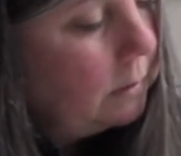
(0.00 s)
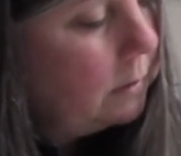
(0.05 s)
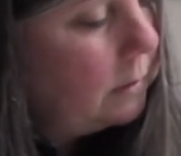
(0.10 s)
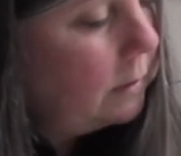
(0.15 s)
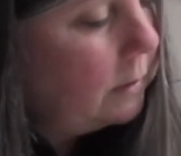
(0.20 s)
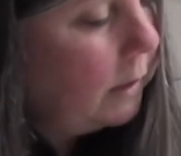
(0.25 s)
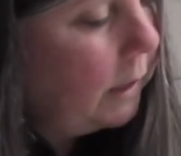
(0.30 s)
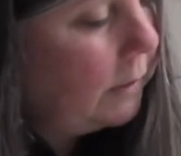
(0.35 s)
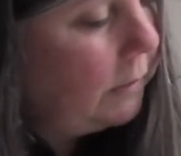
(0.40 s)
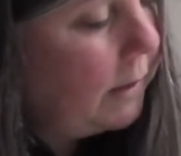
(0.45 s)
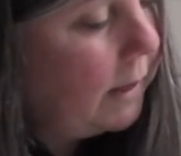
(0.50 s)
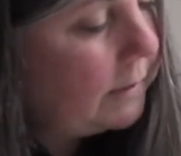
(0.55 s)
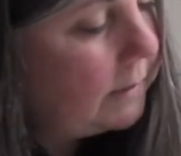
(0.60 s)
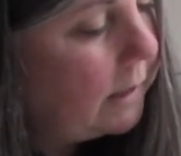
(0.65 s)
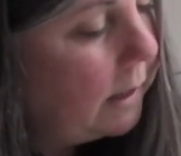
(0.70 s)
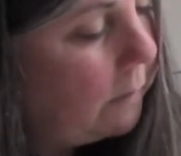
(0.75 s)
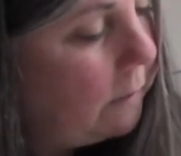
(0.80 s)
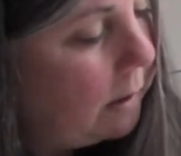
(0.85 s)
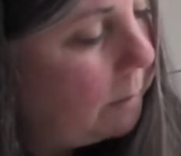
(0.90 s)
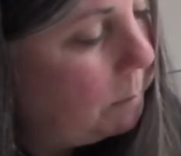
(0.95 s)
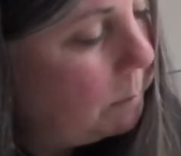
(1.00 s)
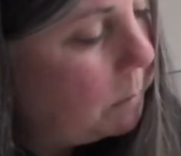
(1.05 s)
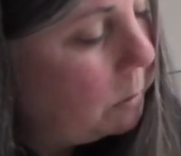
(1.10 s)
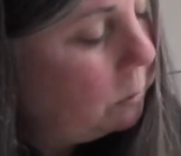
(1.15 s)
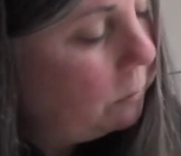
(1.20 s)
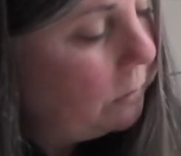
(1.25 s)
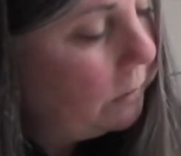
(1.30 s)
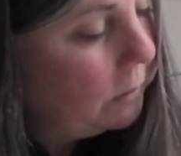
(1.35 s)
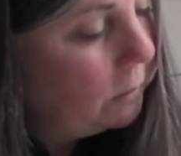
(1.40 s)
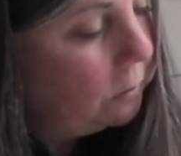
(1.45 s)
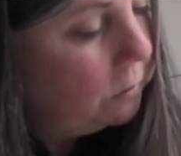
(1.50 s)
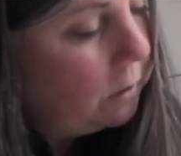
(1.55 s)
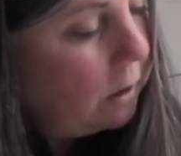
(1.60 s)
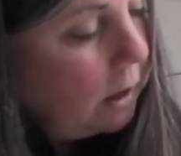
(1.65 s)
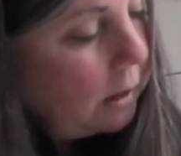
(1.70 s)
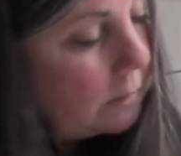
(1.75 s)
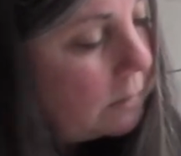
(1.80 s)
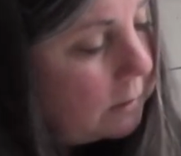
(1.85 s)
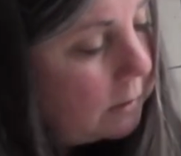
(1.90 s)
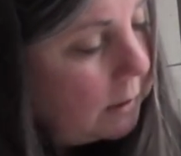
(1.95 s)
And that's how I'm moving
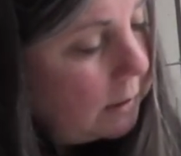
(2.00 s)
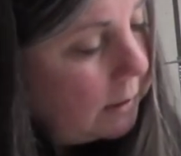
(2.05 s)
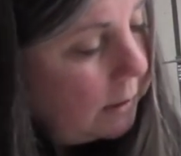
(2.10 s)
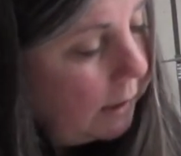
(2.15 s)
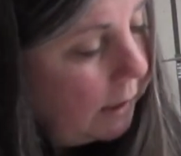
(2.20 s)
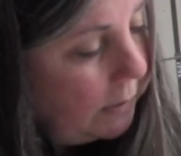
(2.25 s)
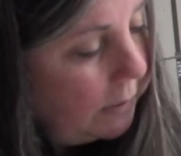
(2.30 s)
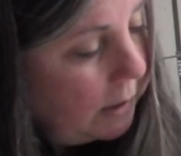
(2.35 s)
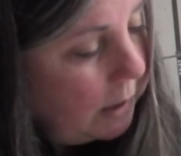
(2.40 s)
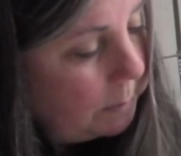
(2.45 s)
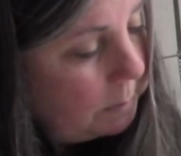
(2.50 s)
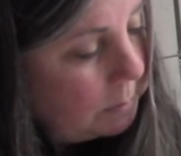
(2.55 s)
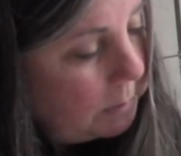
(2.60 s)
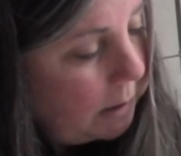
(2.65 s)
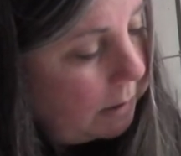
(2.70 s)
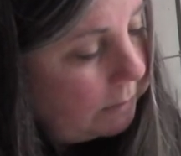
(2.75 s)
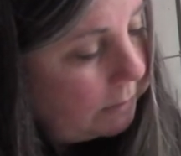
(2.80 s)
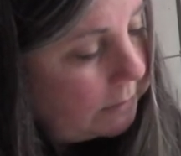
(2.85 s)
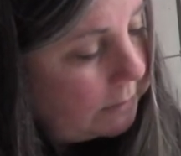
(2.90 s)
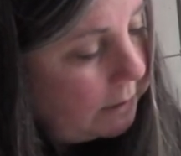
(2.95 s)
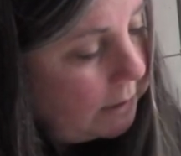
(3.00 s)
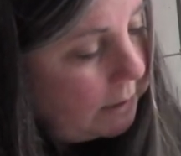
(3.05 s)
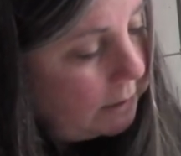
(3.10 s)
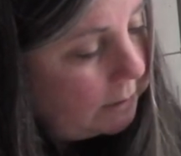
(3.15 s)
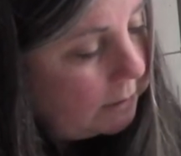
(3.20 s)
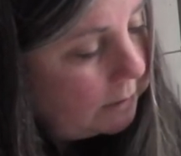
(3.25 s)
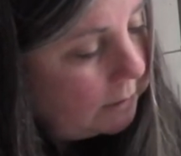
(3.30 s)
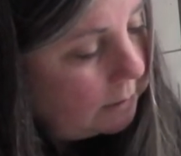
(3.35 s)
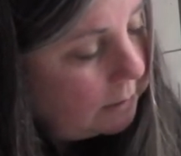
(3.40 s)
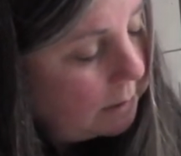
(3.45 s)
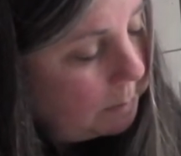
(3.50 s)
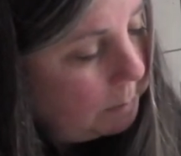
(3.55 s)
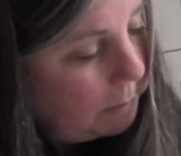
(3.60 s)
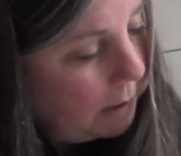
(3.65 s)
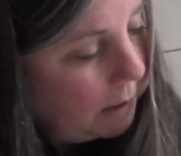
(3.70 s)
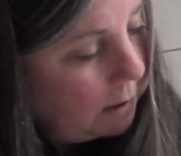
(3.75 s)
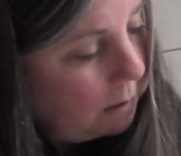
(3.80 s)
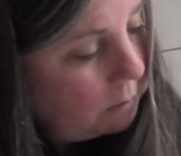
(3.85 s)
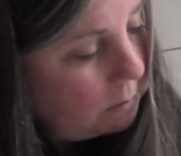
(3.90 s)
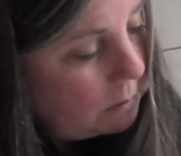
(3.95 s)
across. And then I'm probably taking
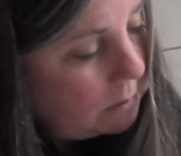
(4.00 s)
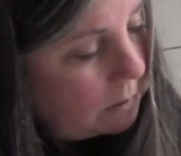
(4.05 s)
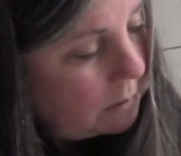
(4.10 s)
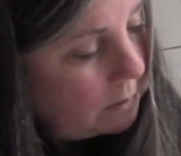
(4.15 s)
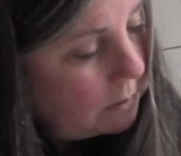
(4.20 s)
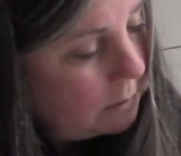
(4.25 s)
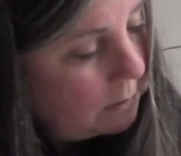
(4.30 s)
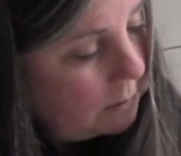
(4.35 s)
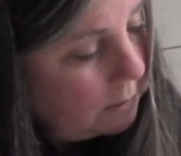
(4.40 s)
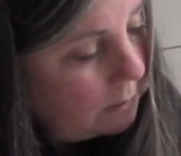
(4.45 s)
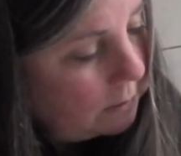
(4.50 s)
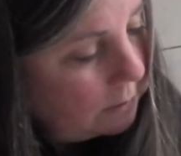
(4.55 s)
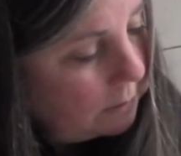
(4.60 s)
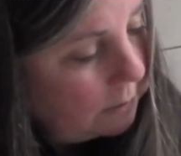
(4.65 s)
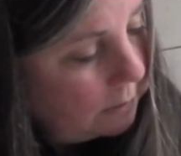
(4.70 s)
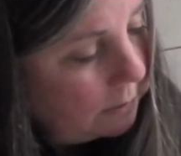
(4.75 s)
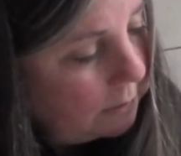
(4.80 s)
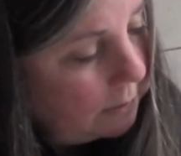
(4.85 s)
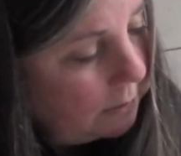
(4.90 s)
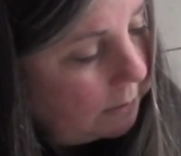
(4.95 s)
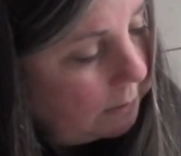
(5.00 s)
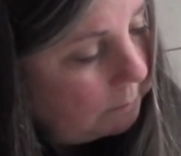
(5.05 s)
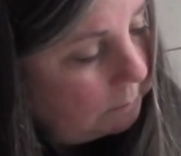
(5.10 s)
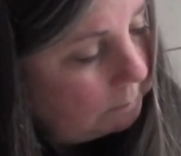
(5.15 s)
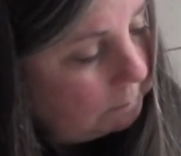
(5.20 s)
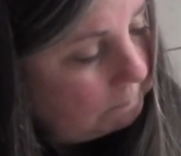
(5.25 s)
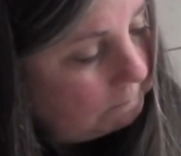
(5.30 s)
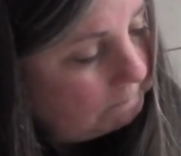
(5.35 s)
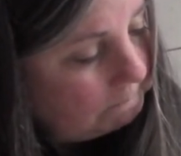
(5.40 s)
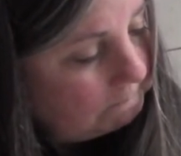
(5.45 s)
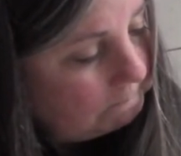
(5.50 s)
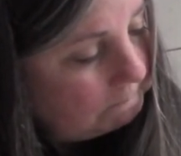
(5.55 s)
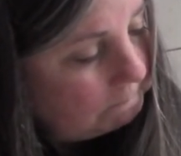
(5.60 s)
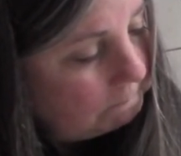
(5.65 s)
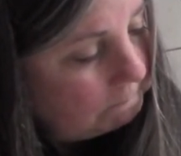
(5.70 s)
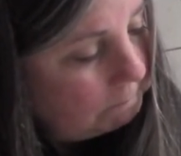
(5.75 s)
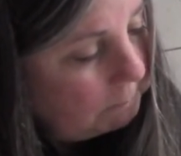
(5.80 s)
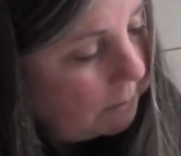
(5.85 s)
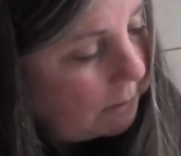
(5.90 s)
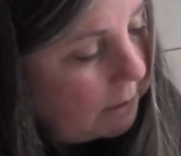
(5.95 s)
about an
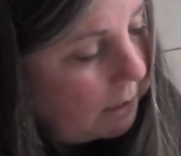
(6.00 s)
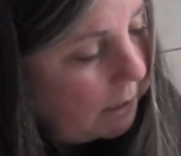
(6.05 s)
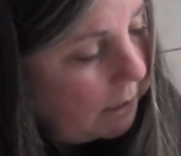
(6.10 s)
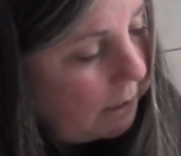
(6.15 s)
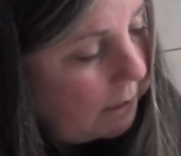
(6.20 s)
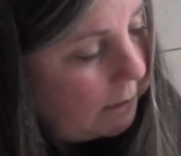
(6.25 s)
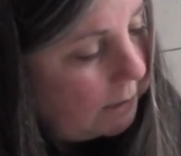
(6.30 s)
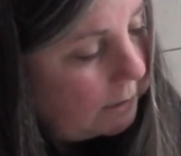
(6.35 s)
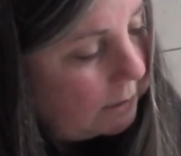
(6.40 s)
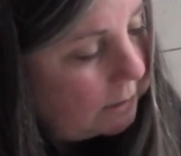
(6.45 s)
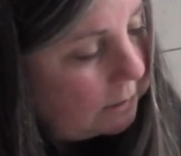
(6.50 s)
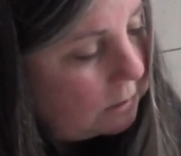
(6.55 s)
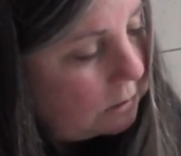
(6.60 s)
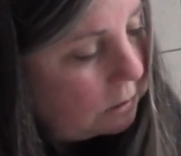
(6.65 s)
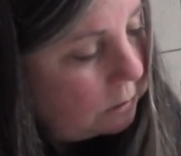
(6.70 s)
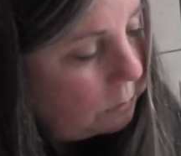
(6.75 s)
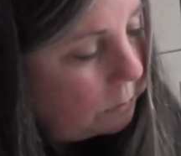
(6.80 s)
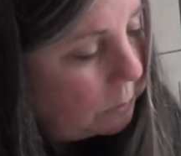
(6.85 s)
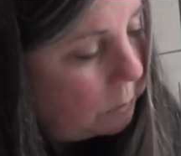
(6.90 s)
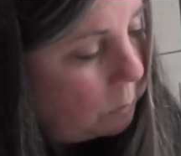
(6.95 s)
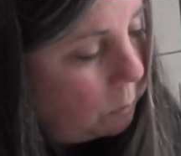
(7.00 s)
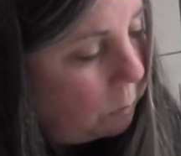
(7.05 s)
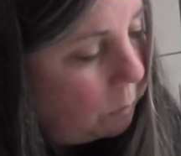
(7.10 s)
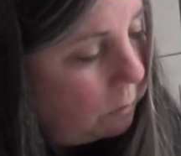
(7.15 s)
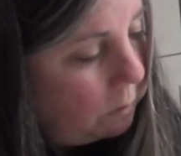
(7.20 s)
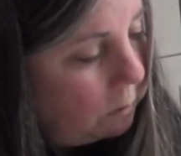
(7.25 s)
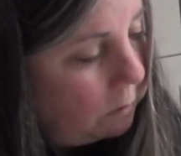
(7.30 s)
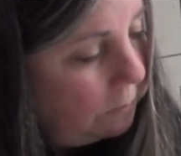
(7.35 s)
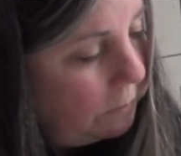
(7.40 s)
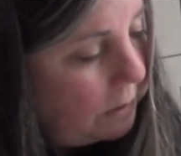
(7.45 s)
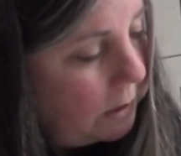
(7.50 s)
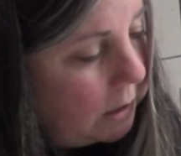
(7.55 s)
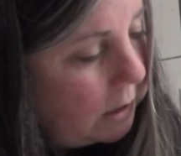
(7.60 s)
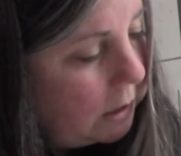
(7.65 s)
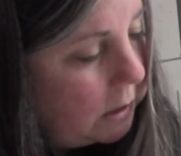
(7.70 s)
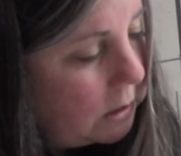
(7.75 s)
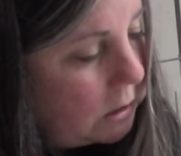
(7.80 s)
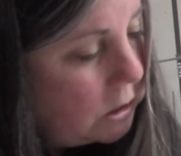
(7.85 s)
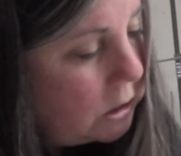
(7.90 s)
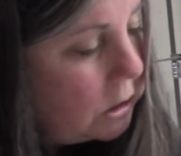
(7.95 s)
1/8 to 1/4 of an
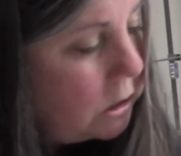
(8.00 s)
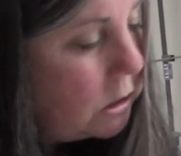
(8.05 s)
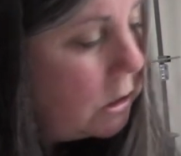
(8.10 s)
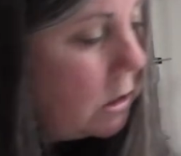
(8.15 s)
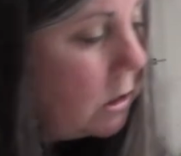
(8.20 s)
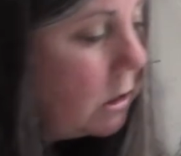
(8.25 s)
inch,